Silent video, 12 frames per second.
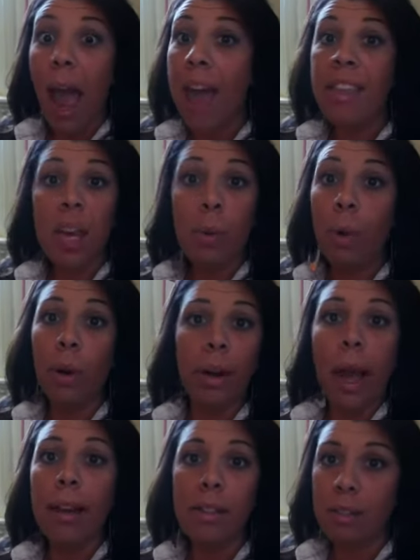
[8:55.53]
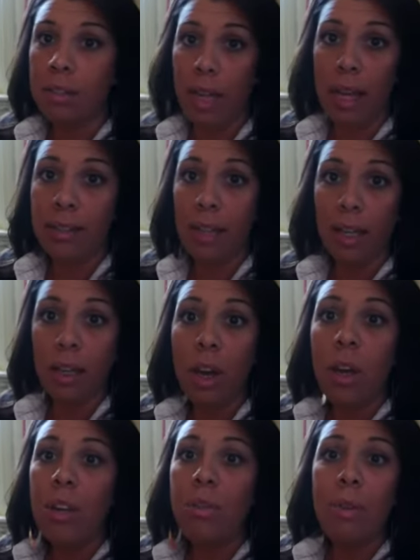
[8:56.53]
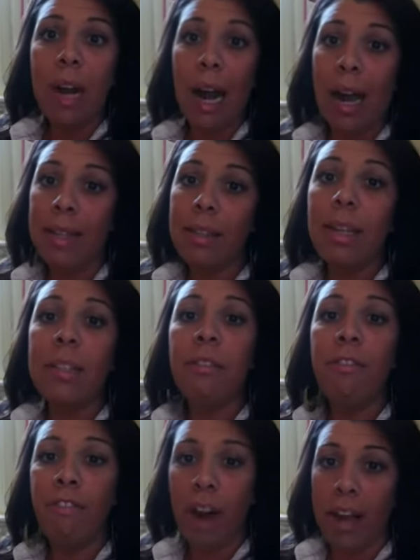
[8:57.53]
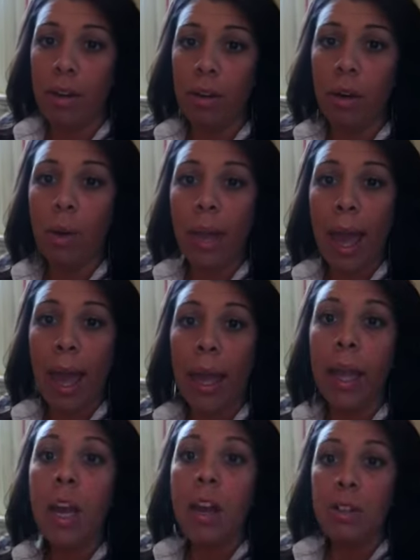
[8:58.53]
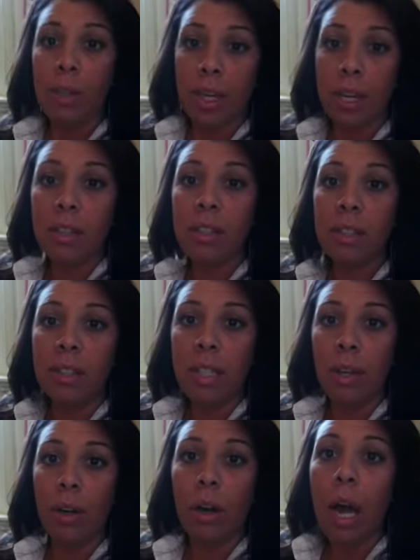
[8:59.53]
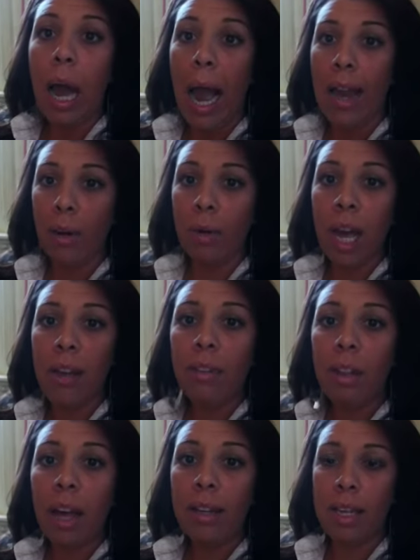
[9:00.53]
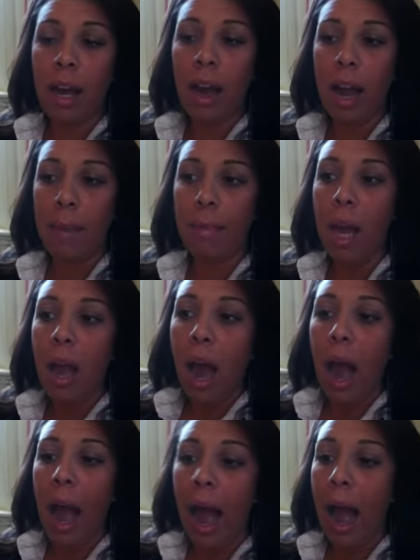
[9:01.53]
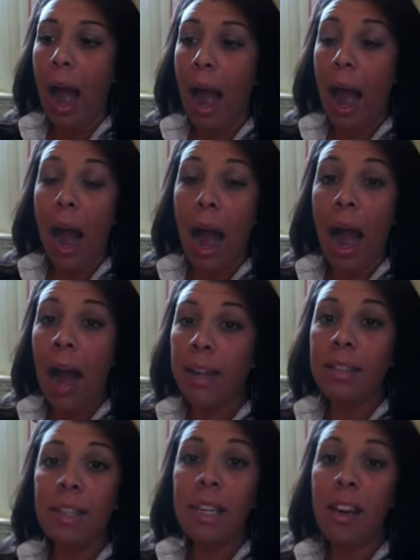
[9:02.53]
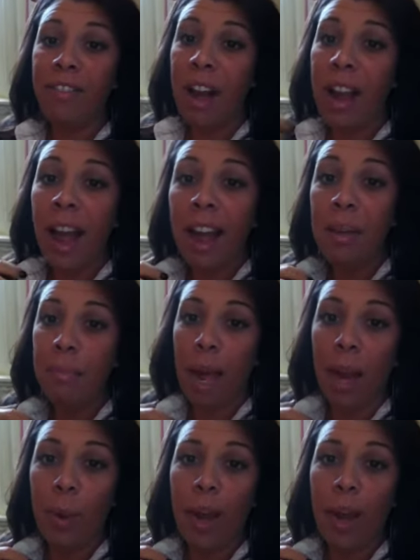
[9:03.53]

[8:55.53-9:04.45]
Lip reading: and they weren't exercising. You guys, it's vital, okay? So here's the deal. I don't have a lot of time. Honestly, if I had it my